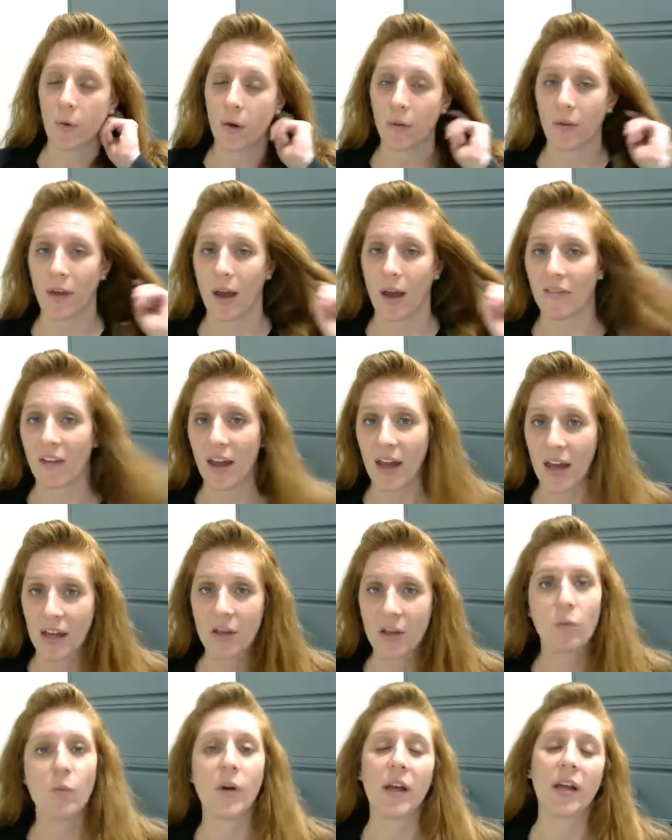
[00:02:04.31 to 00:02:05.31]
We only have
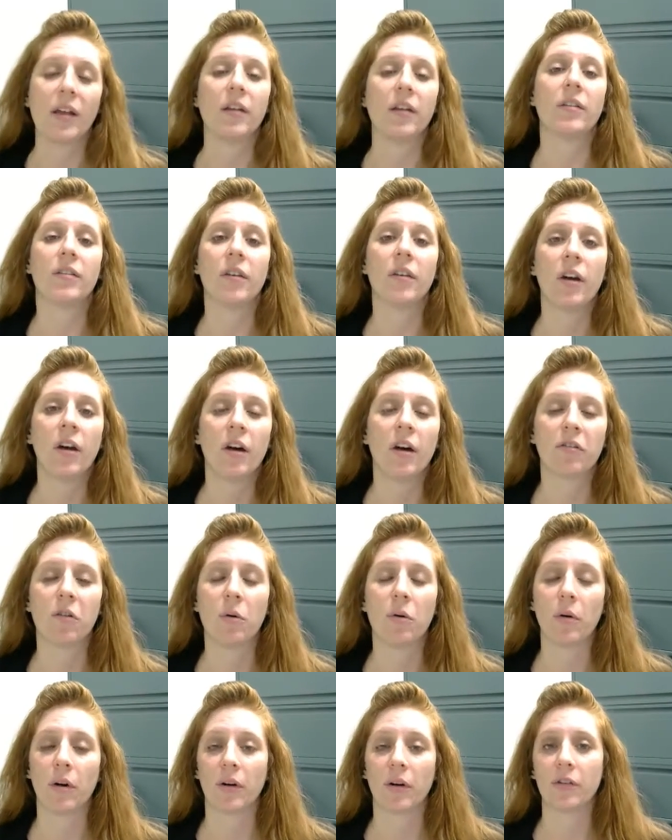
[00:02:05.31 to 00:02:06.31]
8 weeks, of
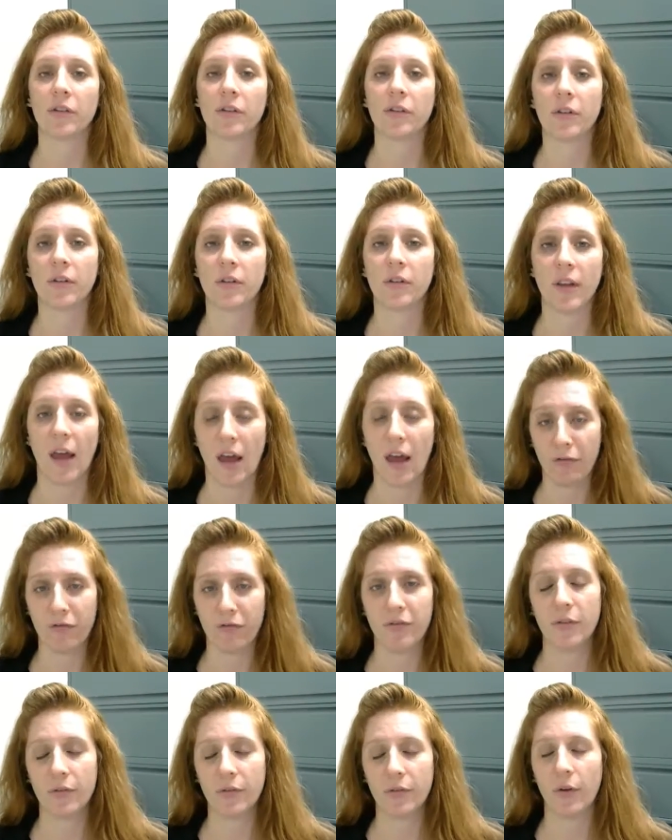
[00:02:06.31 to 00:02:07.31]
course,
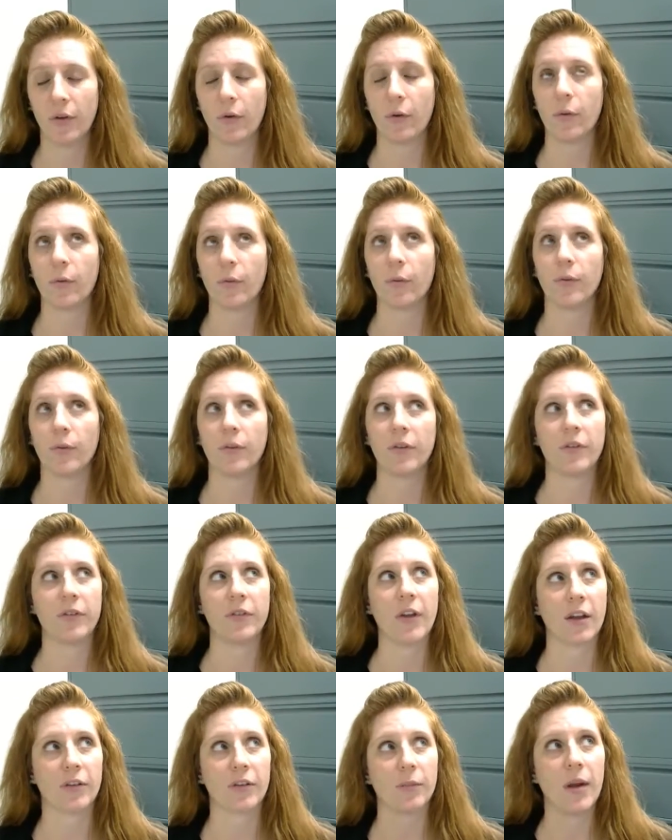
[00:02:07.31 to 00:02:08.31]
left. So this
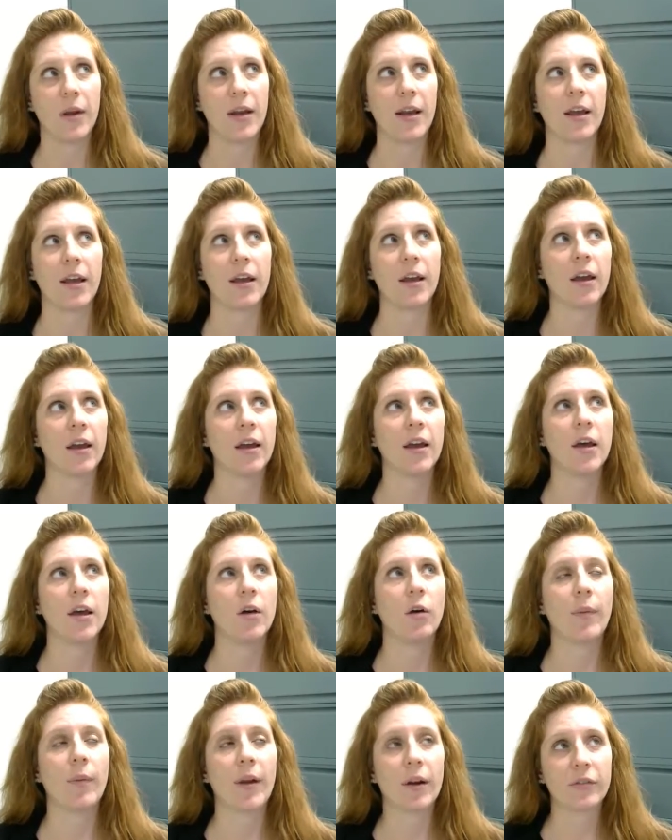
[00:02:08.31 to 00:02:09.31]
next meeting
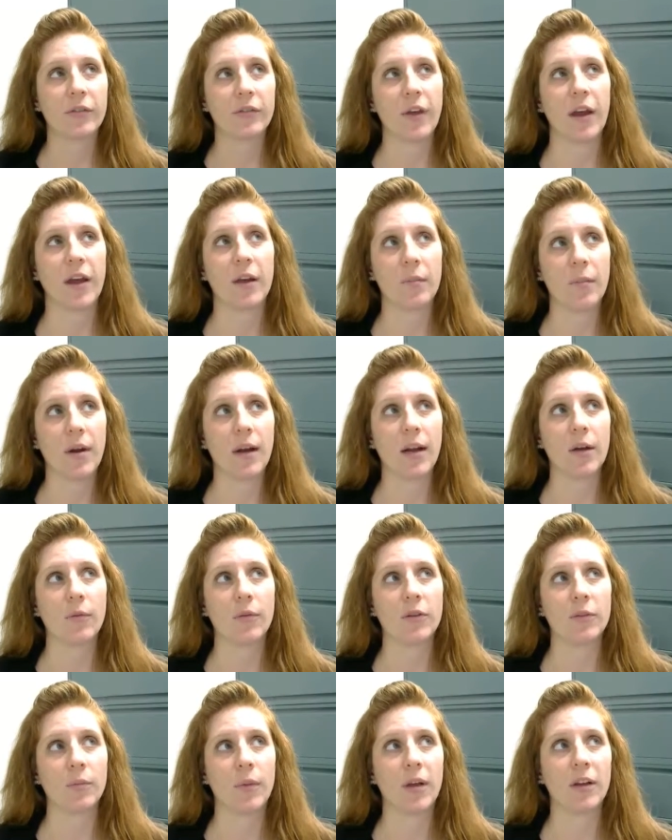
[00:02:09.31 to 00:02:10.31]
will be our second meeting,
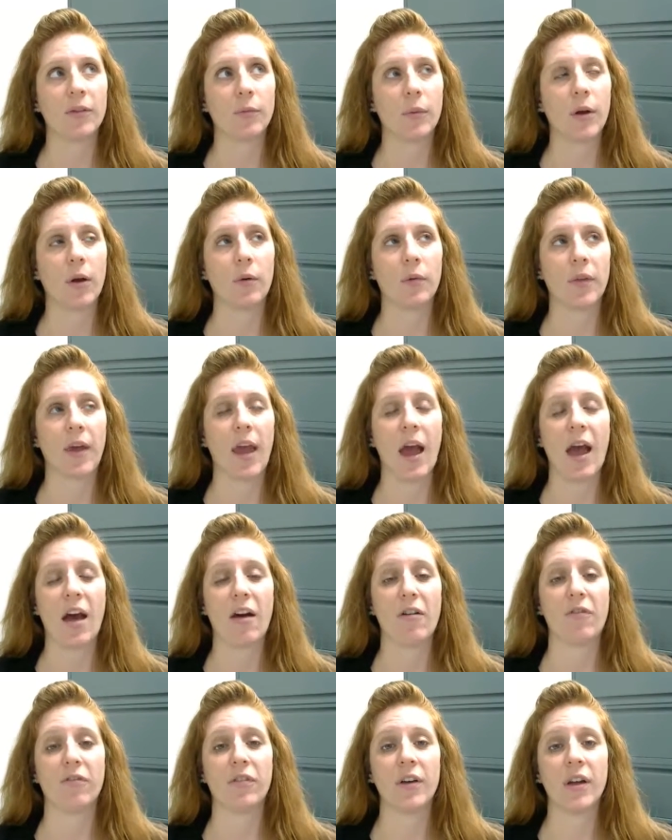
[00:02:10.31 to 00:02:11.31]
which means we only
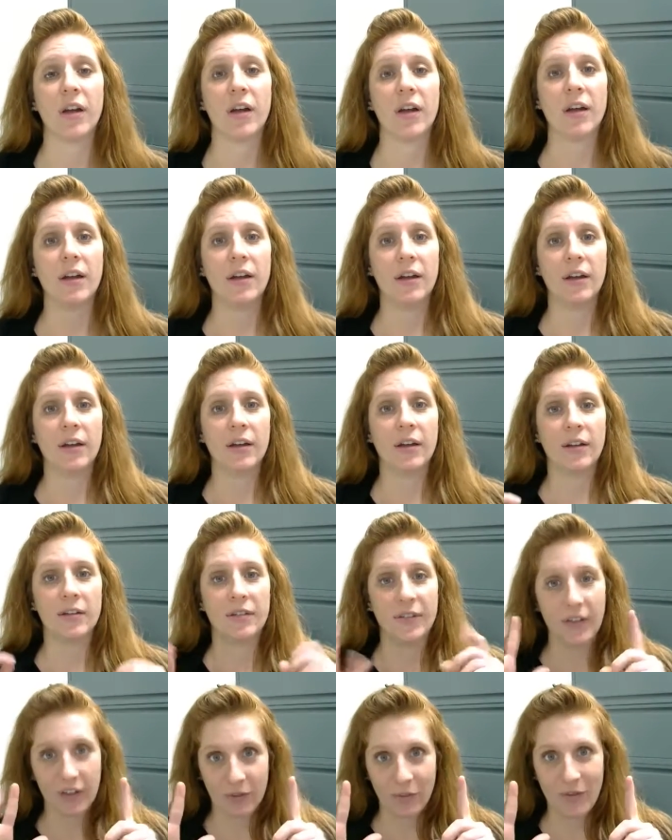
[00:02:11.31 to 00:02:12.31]
have
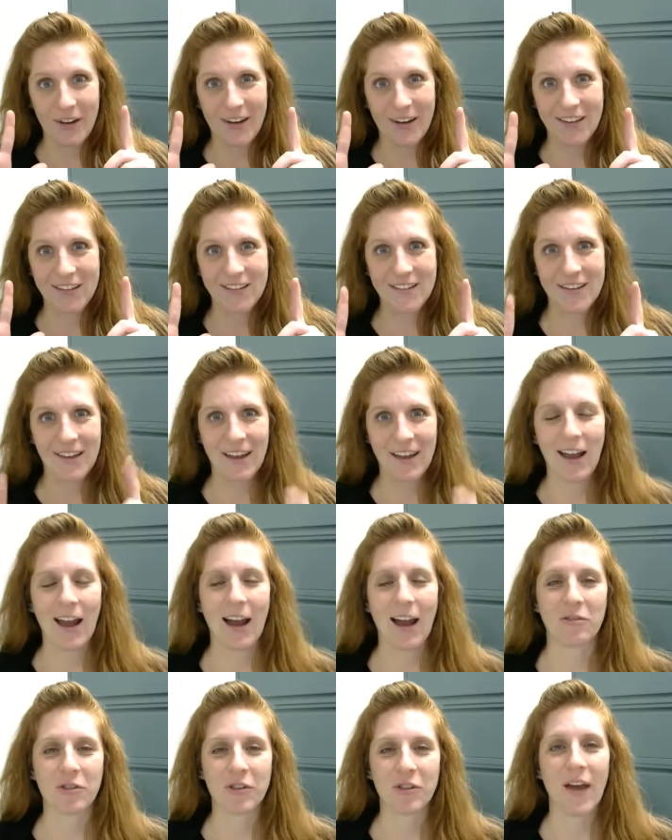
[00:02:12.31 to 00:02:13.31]
6 meetings
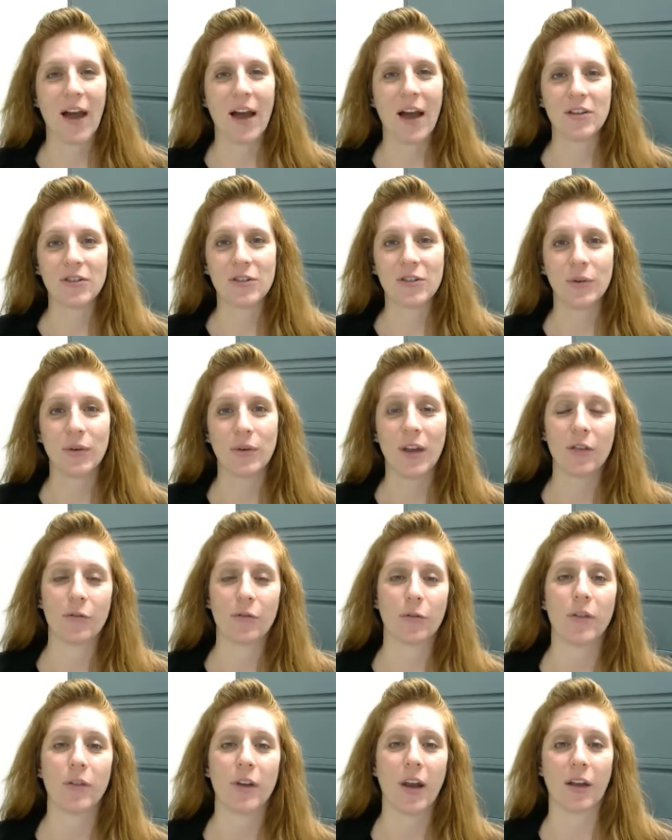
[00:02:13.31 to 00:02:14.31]
after that to get
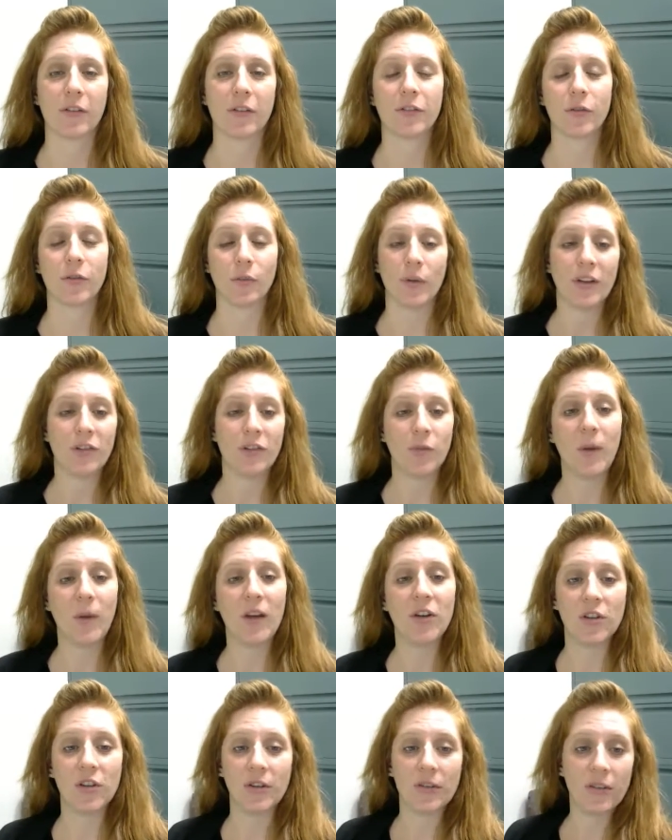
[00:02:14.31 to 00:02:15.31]
through the next 3
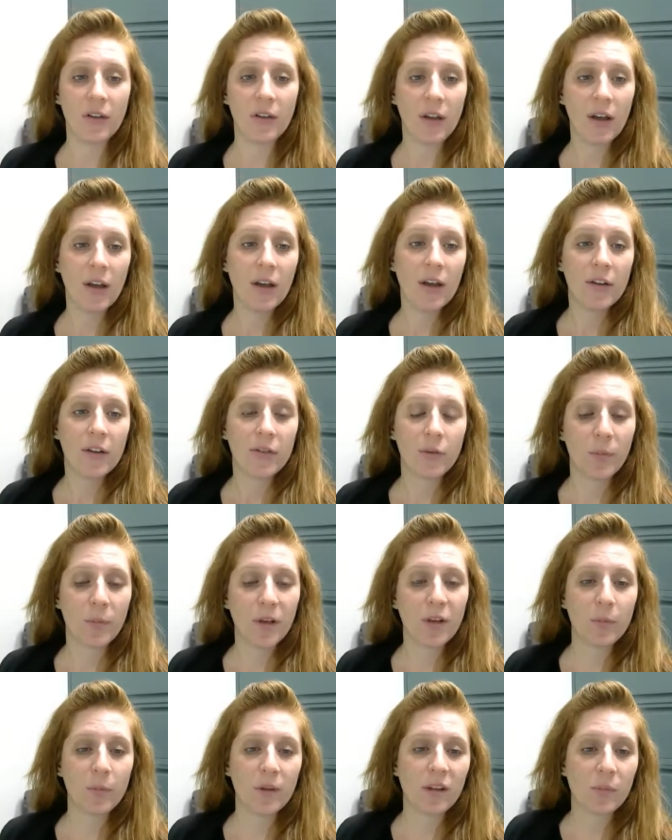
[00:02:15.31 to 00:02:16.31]
speeches. So
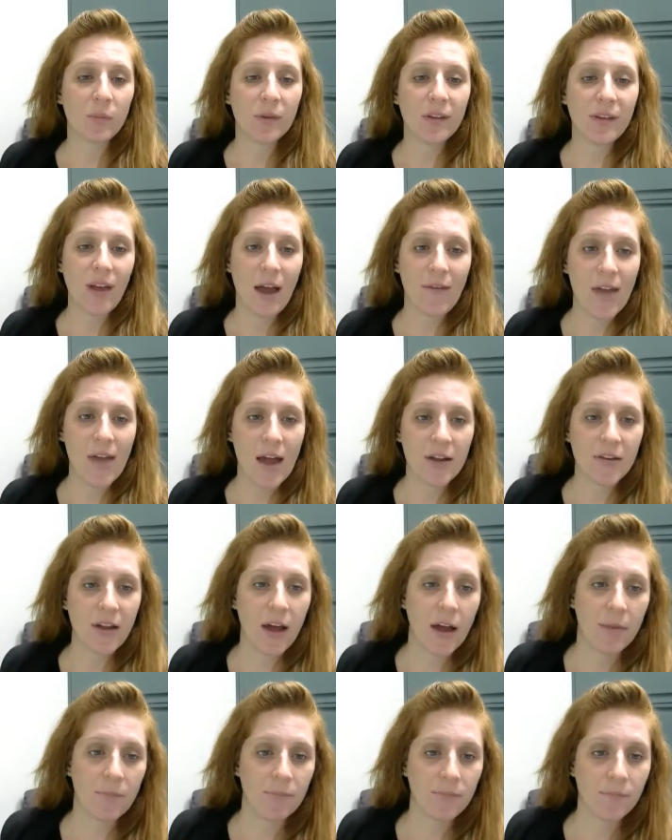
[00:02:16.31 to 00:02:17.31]
please, please, please have that
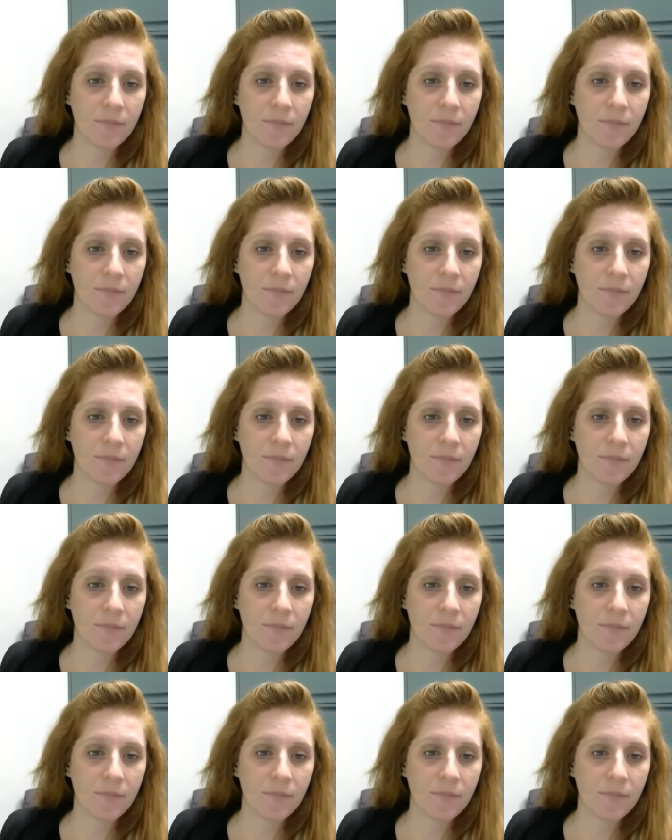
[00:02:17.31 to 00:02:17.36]
done.